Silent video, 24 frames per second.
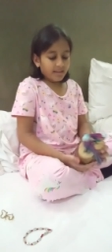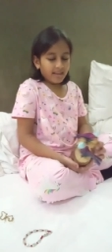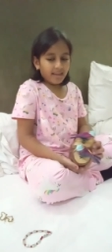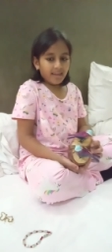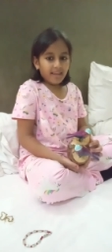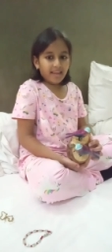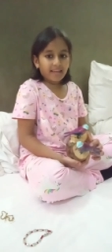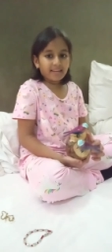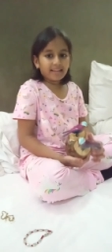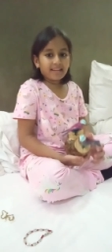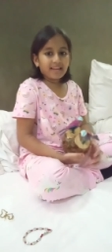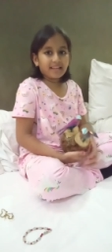
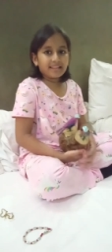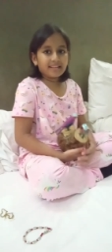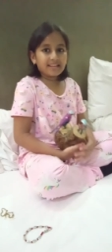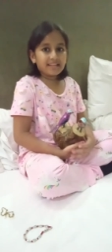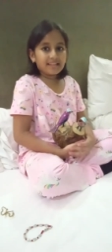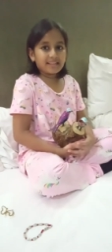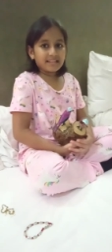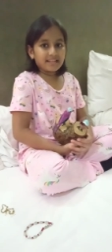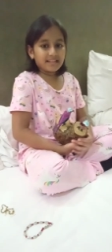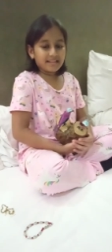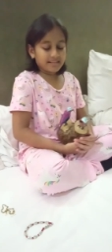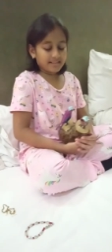And then
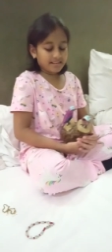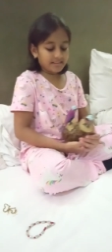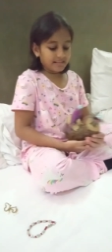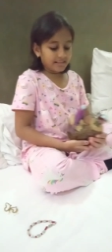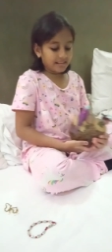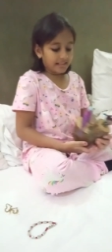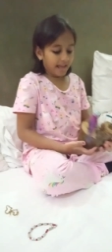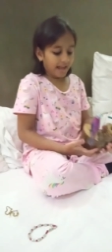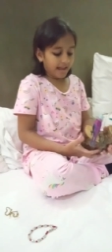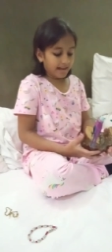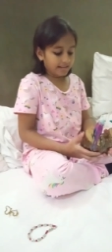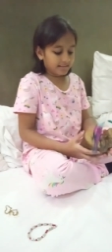this is the
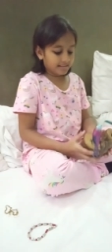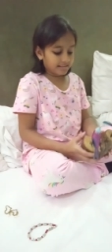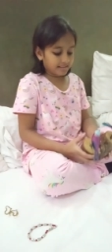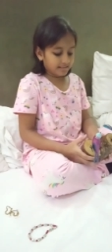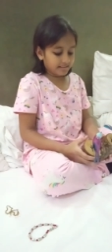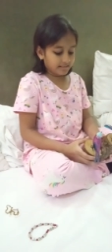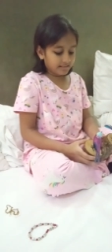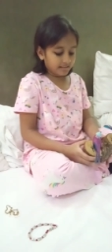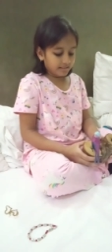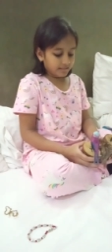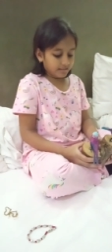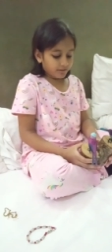
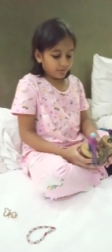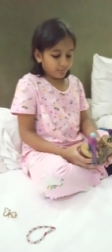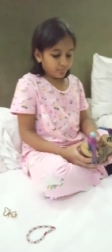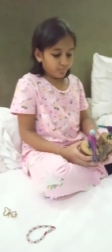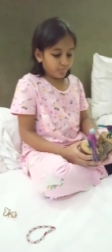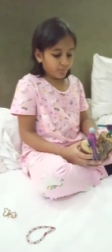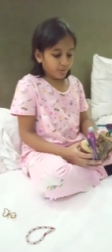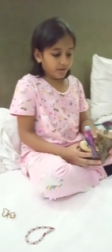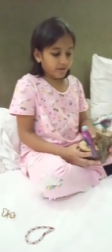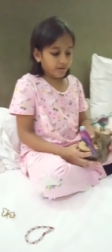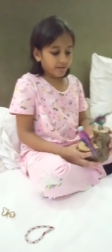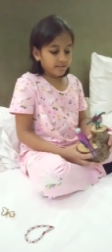last
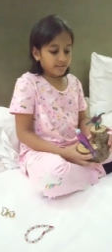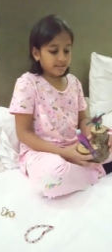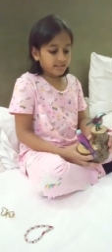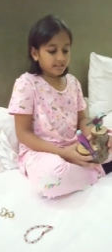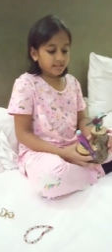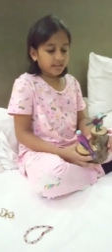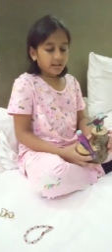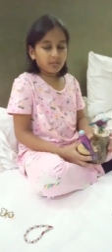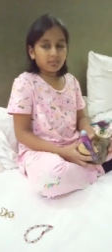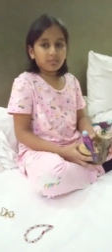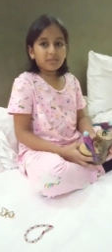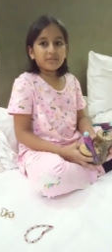bird
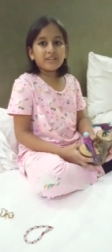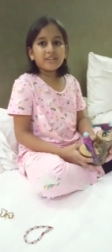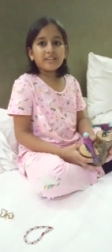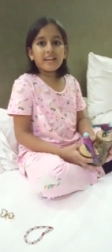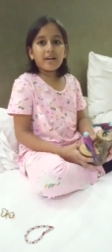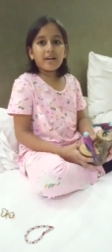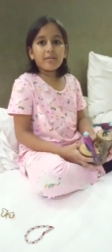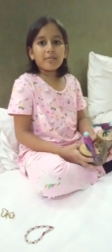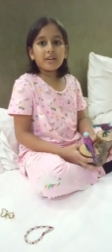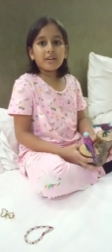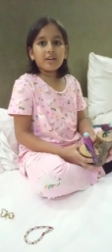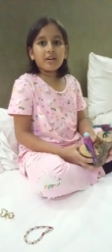sculpture
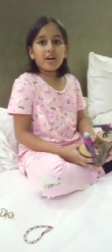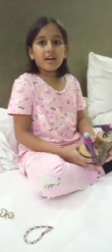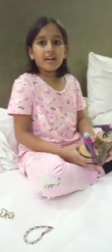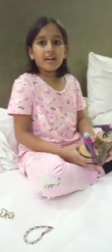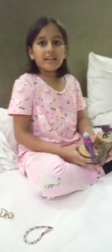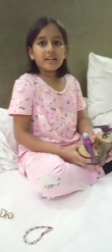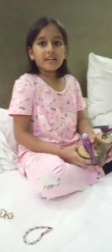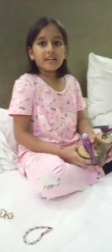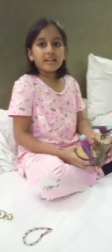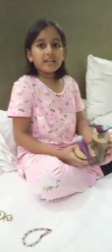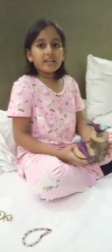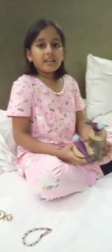that we got.
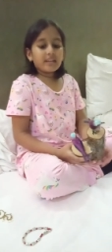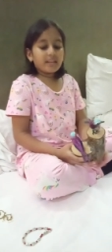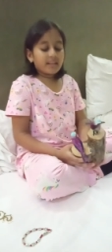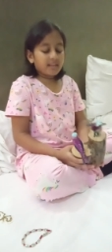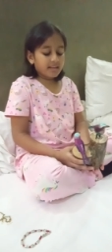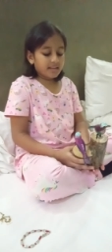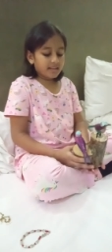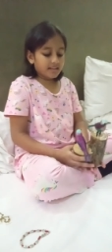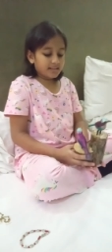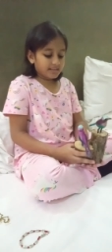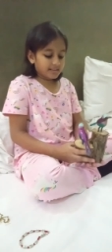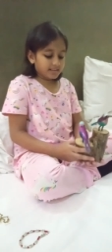
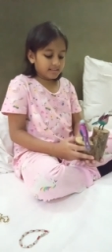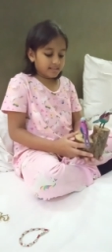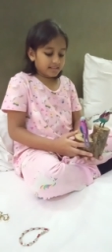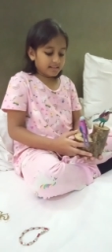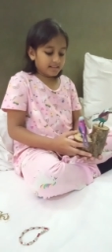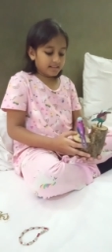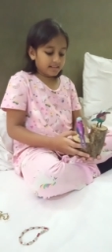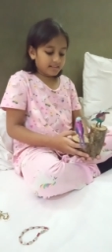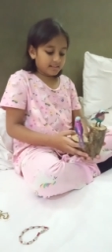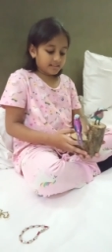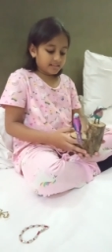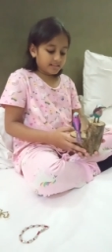It
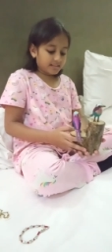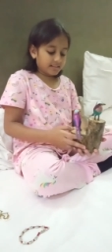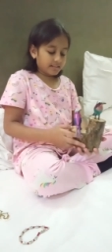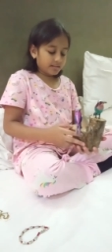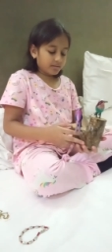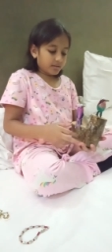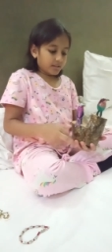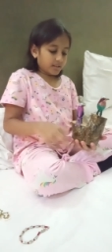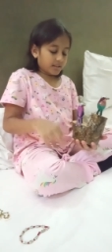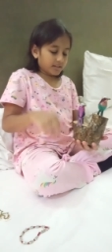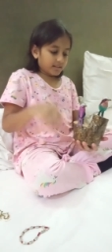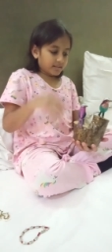is
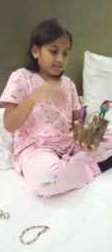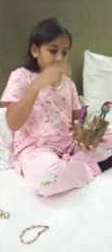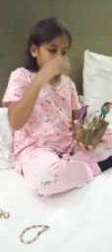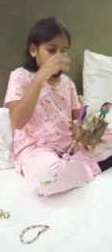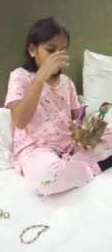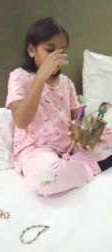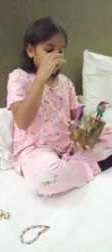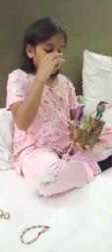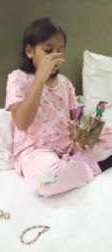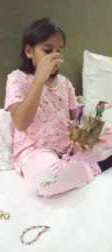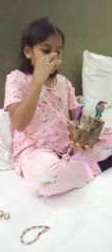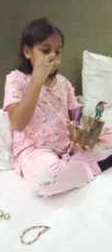
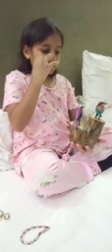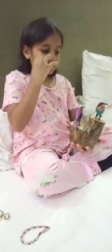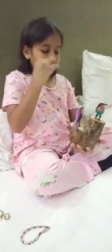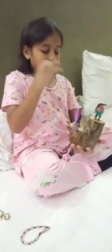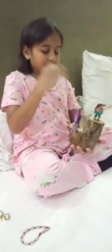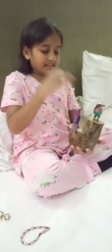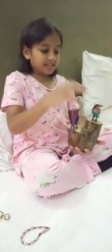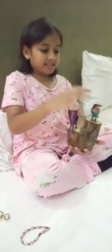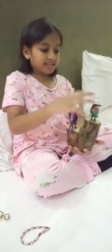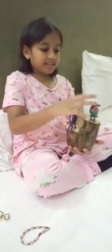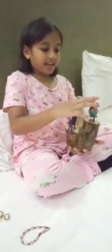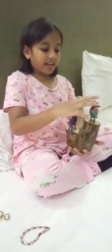the
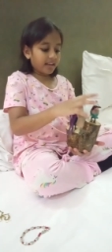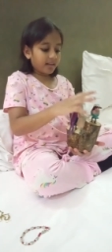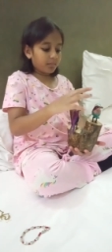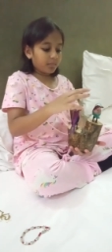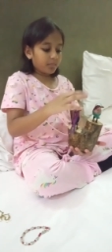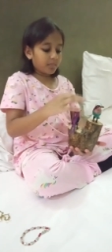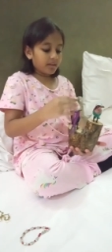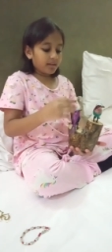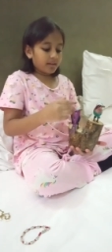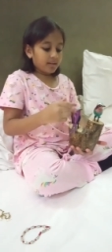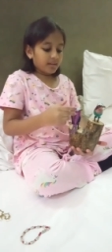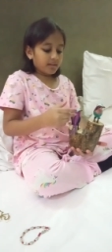same
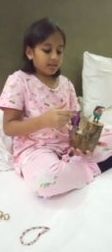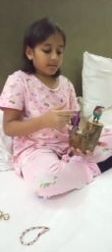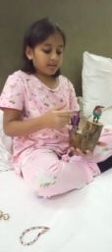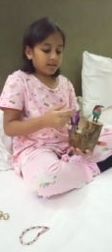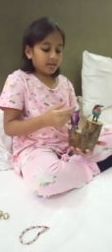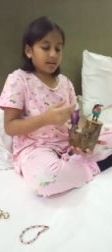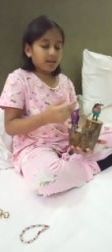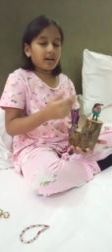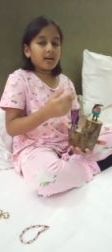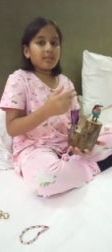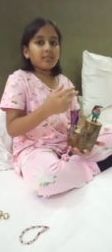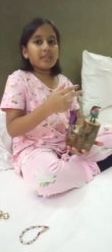
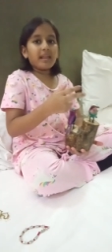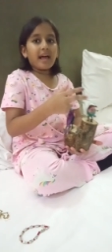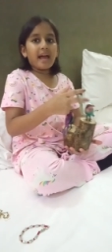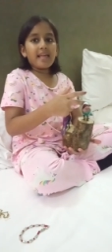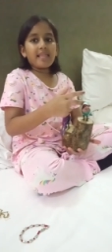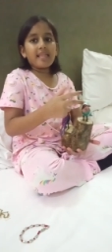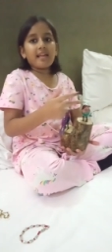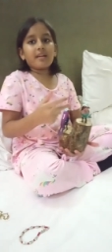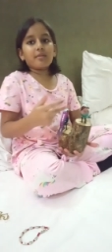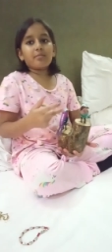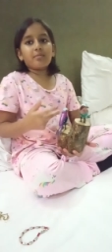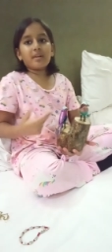
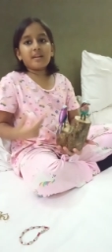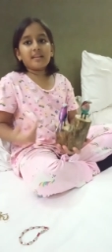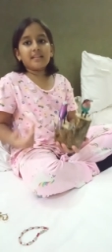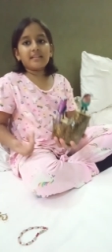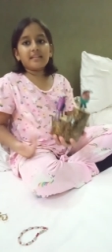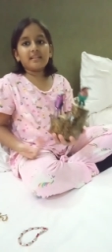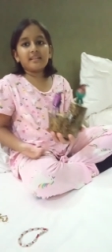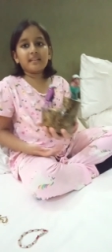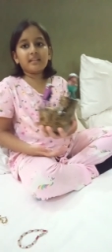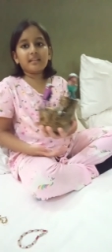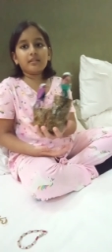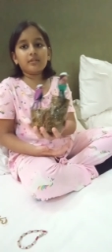
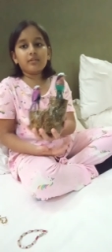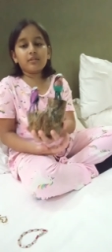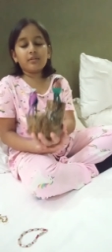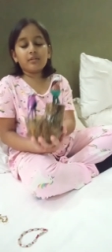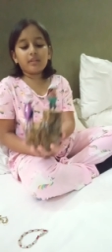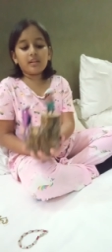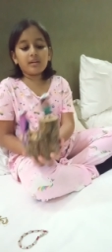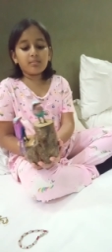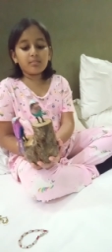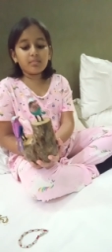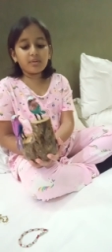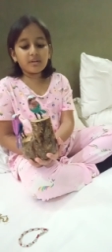lilac-breasted
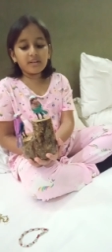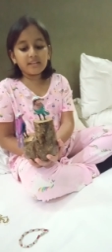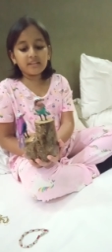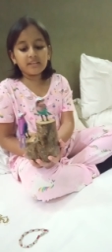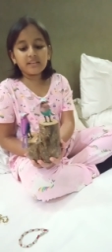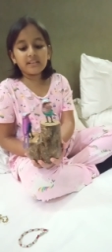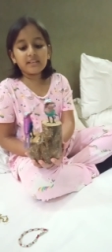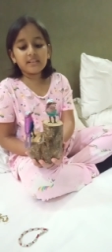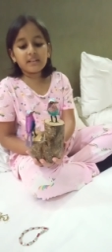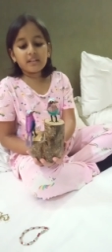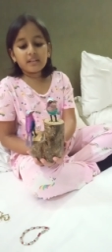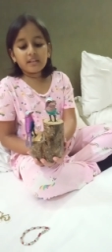Lola
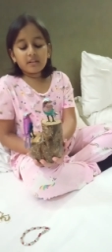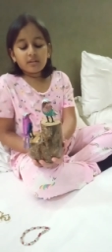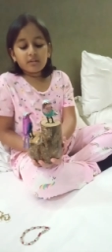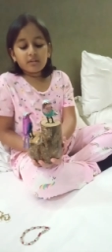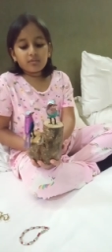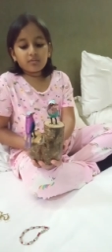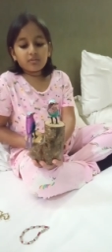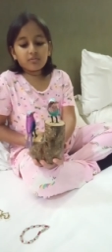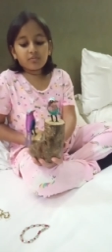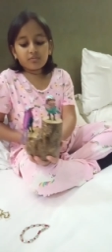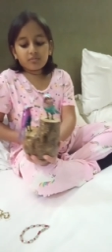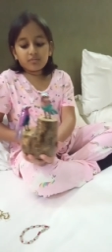birds.
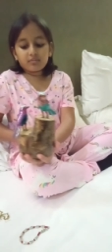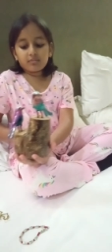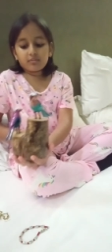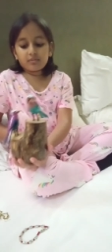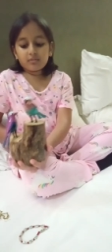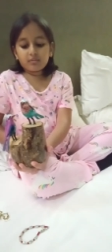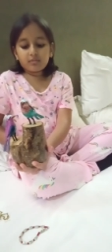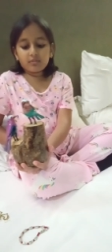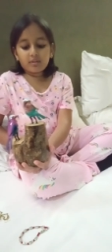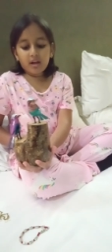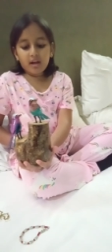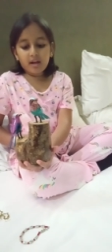
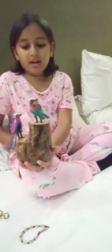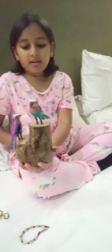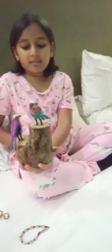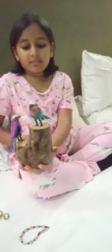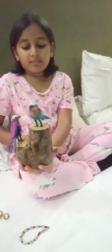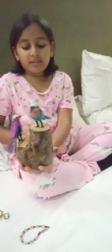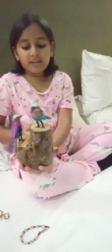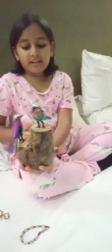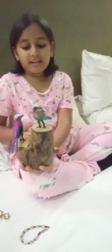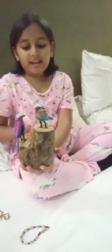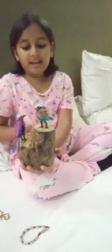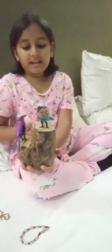
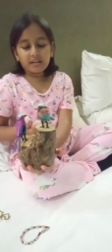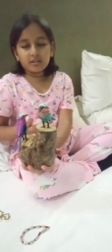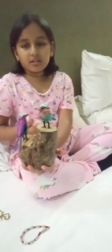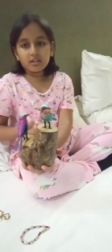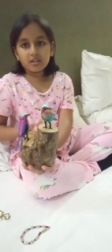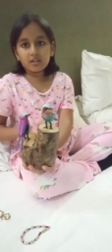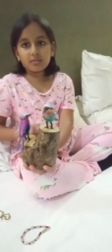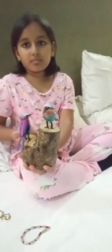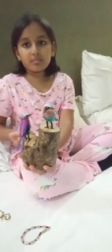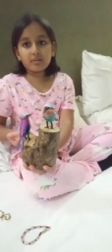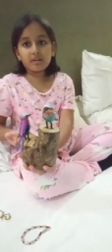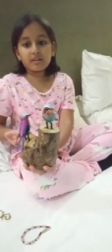The
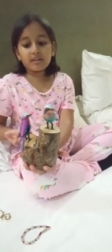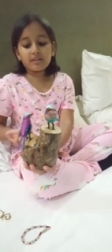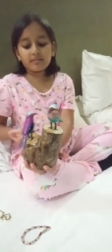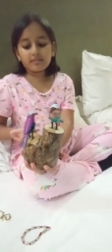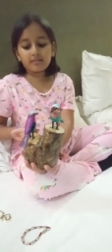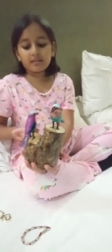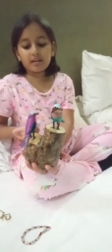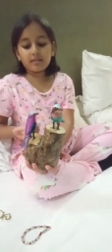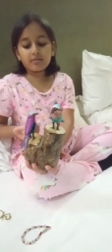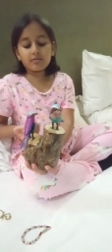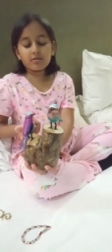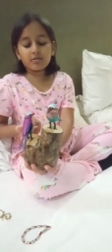National Bird of
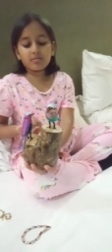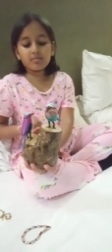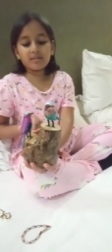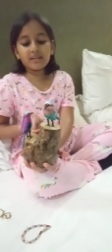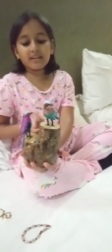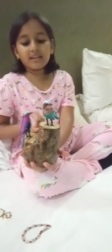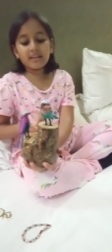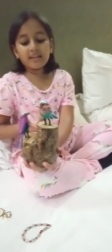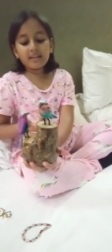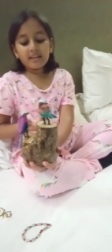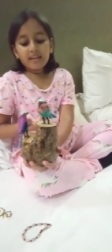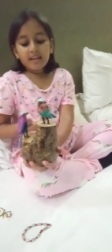Nairobi,
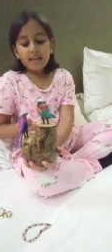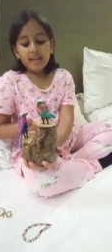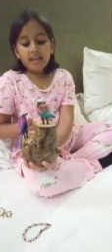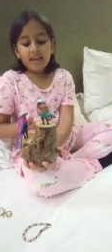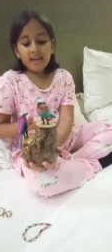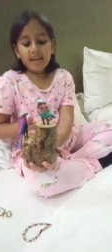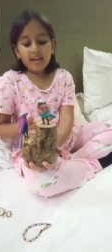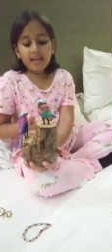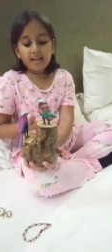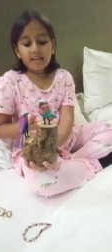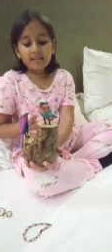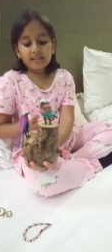
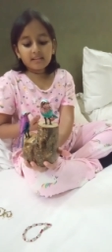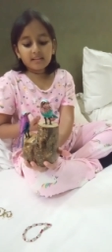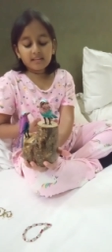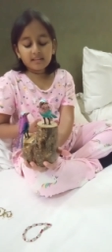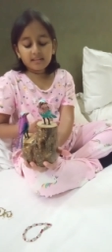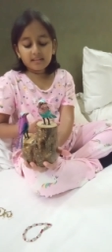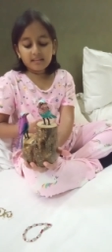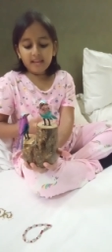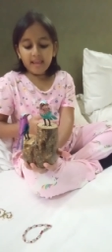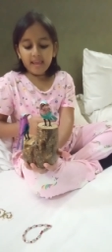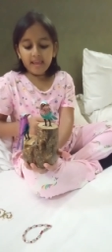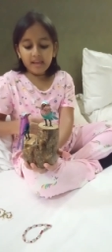and
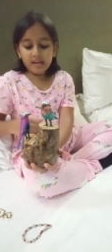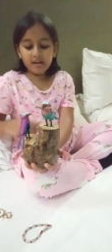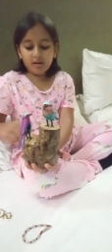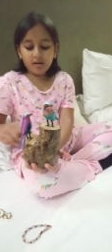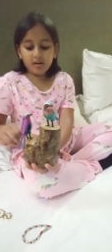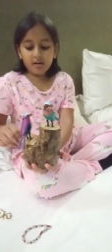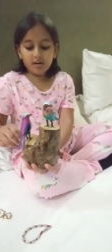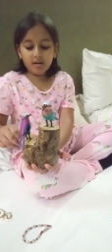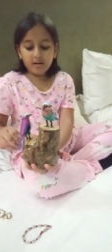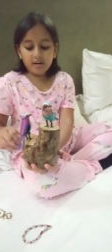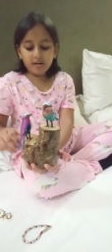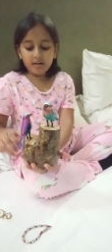they
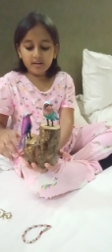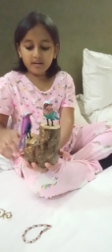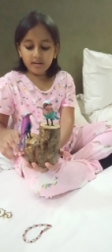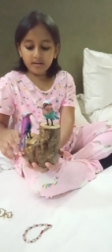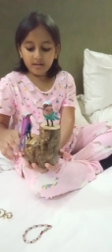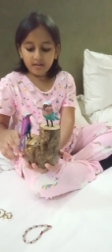are